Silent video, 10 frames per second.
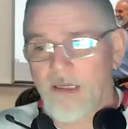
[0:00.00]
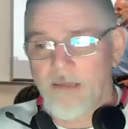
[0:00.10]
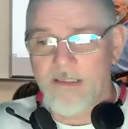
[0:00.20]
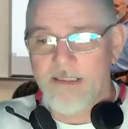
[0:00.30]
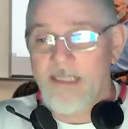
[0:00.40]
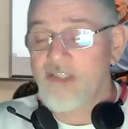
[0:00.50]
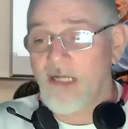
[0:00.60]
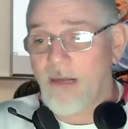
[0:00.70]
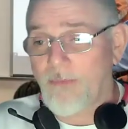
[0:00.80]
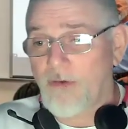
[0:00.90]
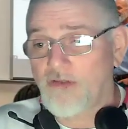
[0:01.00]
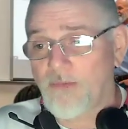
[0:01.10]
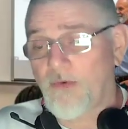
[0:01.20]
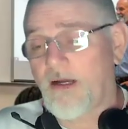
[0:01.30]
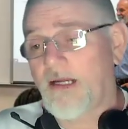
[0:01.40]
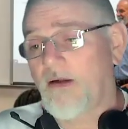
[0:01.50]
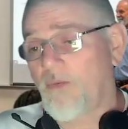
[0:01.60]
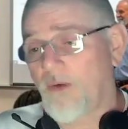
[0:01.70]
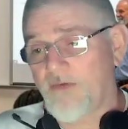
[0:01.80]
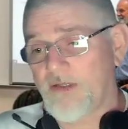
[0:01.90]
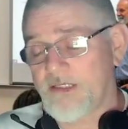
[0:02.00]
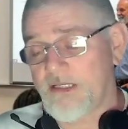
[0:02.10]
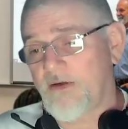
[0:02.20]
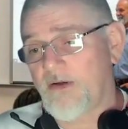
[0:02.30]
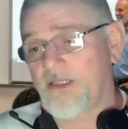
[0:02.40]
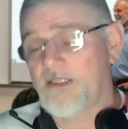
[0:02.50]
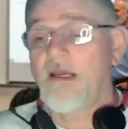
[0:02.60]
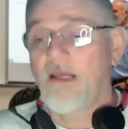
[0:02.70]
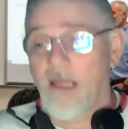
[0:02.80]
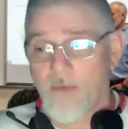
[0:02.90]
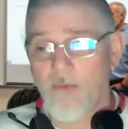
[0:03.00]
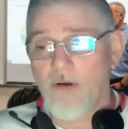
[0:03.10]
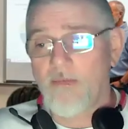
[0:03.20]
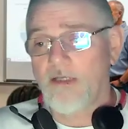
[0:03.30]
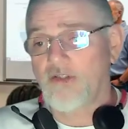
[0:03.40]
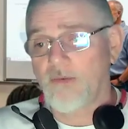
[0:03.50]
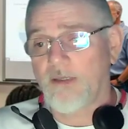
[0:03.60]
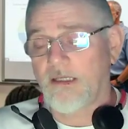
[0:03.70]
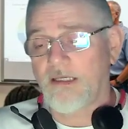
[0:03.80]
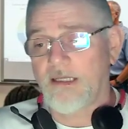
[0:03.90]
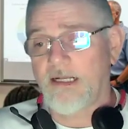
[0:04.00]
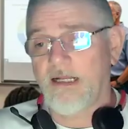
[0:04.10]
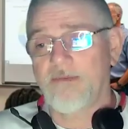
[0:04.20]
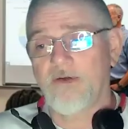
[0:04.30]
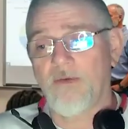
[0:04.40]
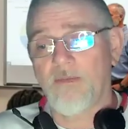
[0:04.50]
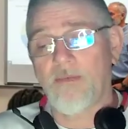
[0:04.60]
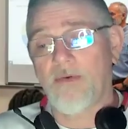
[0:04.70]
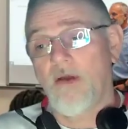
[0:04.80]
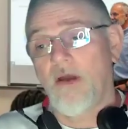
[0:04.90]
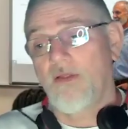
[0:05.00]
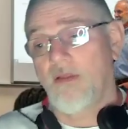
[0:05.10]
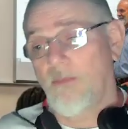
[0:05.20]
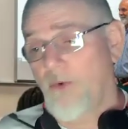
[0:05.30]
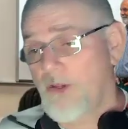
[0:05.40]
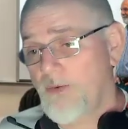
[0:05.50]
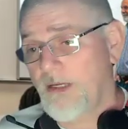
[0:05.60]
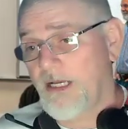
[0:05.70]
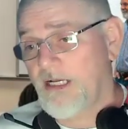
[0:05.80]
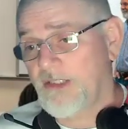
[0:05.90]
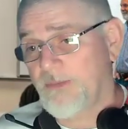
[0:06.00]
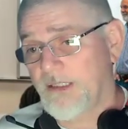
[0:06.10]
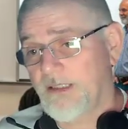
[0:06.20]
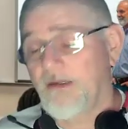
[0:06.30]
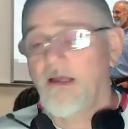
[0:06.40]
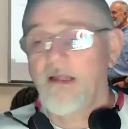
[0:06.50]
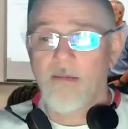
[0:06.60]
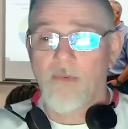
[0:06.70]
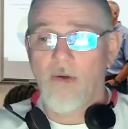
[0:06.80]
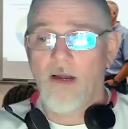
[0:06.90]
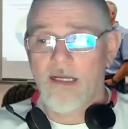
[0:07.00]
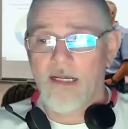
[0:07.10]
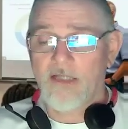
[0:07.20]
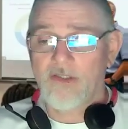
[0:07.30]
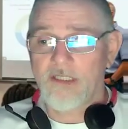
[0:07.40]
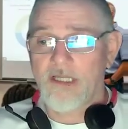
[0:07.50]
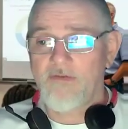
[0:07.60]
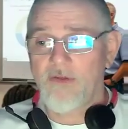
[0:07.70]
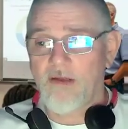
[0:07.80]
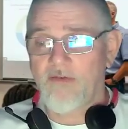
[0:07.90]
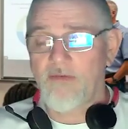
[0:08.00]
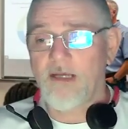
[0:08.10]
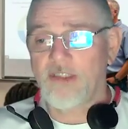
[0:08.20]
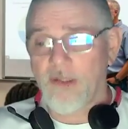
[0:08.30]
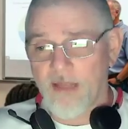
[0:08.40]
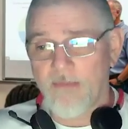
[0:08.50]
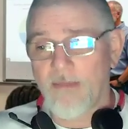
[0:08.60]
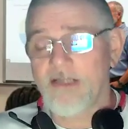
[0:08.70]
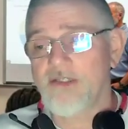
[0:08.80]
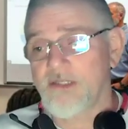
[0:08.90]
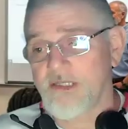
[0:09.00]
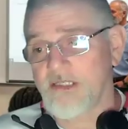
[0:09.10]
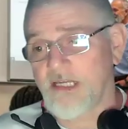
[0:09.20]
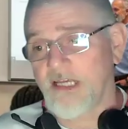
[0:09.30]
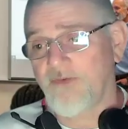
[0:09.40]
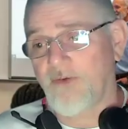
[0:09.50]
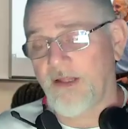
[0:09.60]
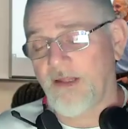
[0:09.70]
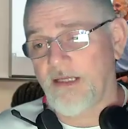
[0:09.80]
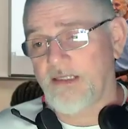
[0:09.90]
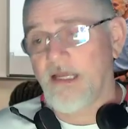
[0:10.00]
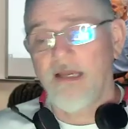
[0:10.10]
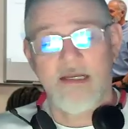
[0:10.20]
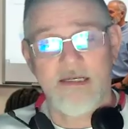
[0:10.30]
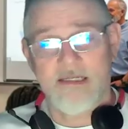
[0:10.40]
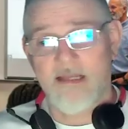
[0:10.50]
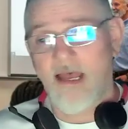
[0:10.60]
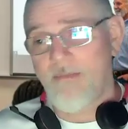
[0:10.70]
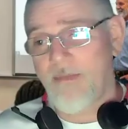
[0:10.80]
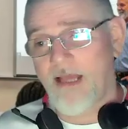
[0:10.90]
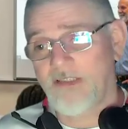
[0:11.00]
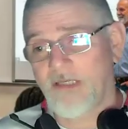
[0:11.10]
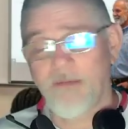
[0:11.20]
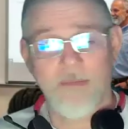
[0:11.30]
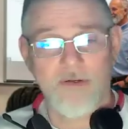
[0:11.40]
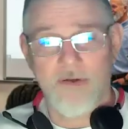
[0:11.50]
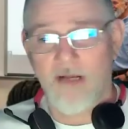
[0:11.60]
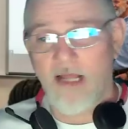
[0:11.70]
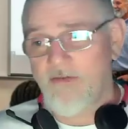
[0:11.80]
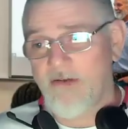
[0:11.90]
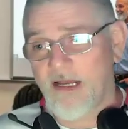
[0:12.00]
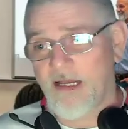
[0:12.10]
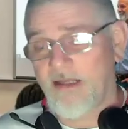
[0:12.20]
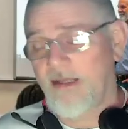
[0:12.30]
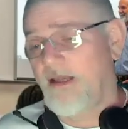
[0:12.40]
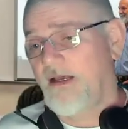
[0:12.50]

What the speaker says: I mean, did you not approach them right, or whatever the scenario is? And we want to make sure we clean that up. So remember, the more you engage me, the more I can actually give you the information that makes you successful in this. It's not magic. People do it every day.